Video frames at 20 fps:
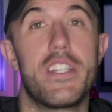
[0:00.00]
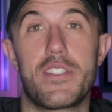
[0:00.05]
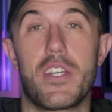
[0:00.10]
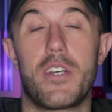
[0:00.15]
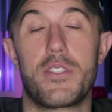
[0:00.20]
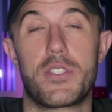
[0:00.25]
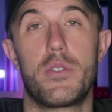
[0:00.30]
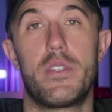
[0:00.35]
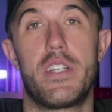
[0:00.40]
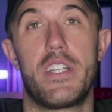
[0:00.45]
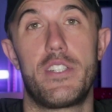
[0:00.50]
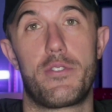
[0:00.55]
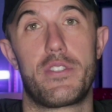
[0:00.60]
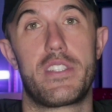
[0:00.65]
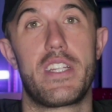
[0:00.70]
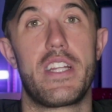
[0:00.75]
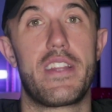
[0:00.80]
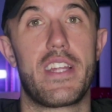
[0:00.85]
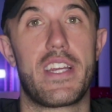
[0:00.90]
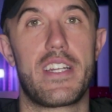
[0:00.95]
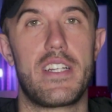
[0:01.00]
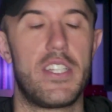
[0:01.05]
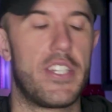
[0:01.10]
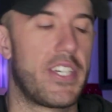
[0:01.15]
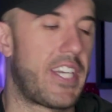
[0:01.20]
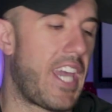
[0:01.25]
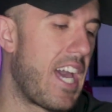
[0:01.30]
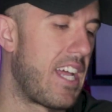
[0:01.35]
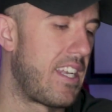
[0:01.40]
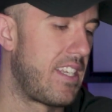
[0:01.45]
it's also an interesting thing to
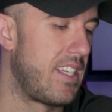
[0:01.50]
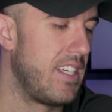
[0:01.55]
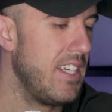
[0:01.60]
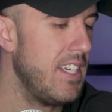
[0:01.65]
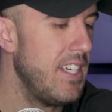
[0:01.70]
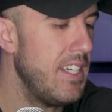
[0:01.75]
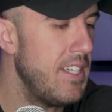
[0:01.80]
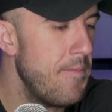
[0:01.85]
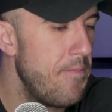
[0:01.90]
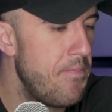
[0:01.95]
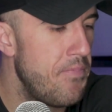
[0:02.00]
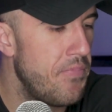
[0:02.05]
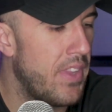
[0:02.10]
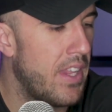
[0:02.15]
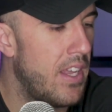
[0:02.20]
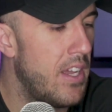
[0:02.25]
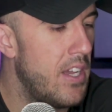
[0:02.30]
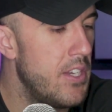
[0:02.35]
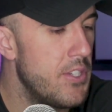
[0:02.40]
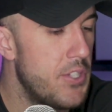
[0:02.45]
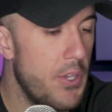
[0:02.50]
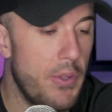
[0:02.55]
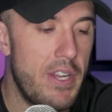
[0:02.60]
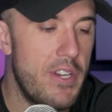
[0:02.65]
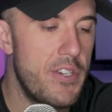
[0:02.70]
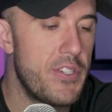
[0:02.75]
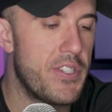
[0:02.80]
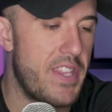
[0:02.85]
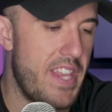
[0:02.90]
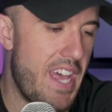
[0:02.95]
look at. So
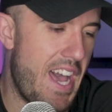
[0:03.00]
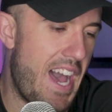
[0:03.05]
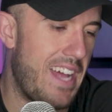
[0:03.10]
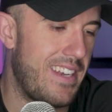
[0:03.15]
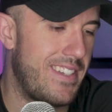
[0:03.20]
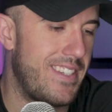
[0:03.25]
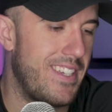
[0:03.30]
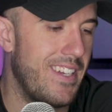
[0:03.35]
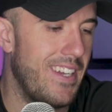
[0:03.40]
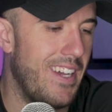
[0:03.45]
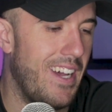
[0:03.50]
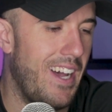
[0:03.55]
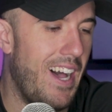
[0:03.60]
there's that.